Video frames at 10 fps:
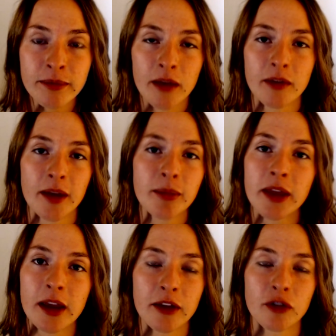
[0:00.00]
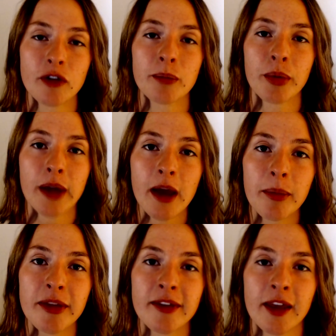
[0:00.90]
Same thing is just break up the
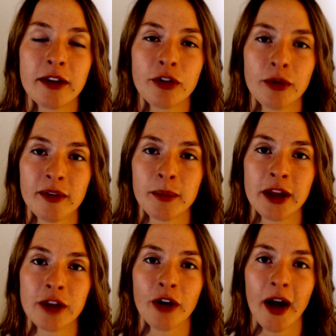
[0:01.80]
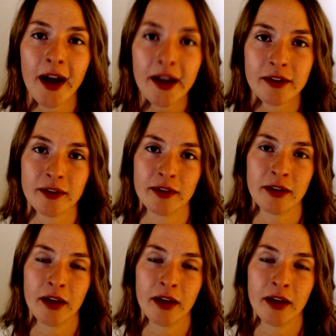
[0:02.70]
sedentarism in your eyes.